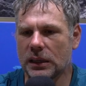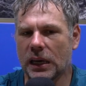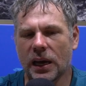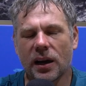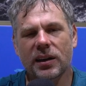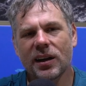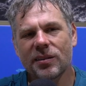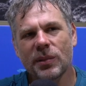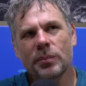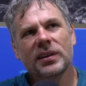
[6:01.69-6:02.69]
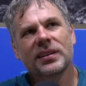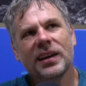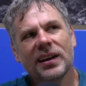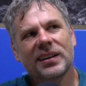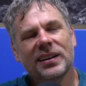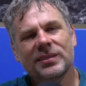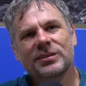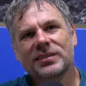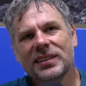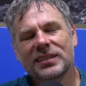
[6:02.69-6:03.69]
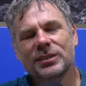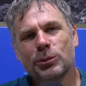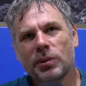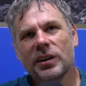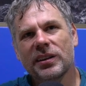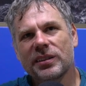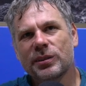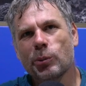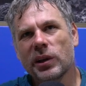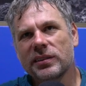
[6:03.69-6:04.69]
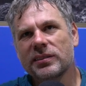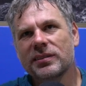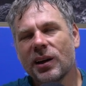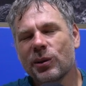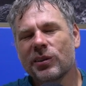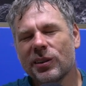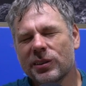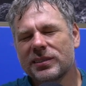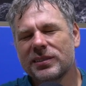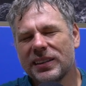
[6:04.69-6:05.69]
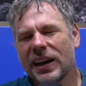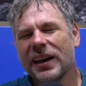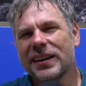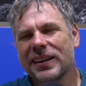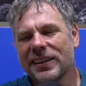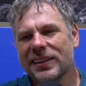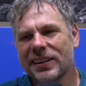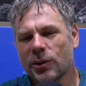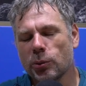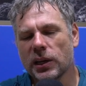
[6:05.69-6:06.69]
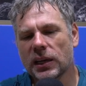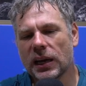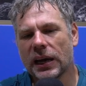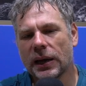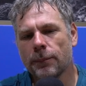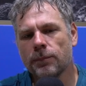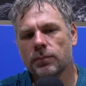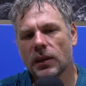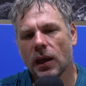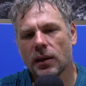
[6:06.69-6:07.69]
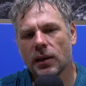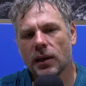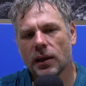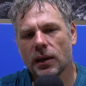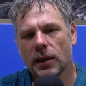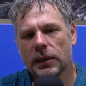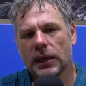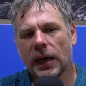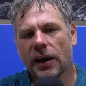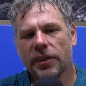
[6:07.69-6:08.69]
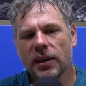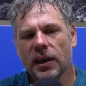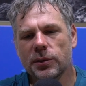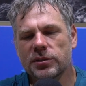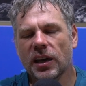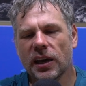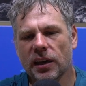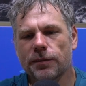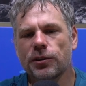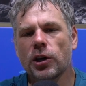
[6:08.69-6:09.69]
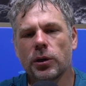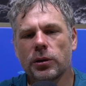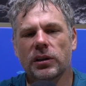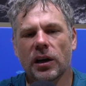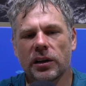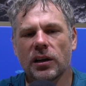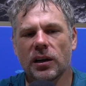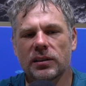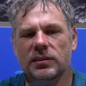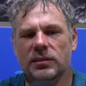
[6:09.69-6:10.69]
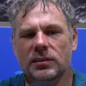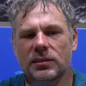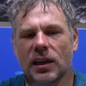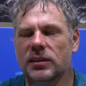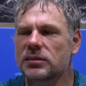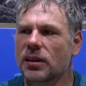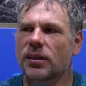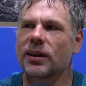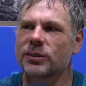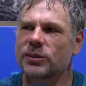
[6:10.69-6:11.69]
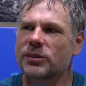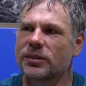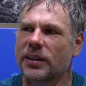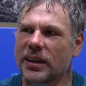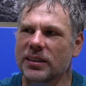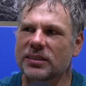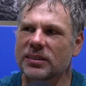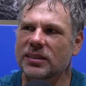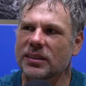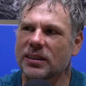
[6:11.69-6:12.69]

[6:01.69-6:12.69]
Yeah, I can't remember. Yeah, it's all blurred into one whole long day, I think, the whole week. Um, yeah, I think it was getting a few, you know, you like tens of thousands of hits.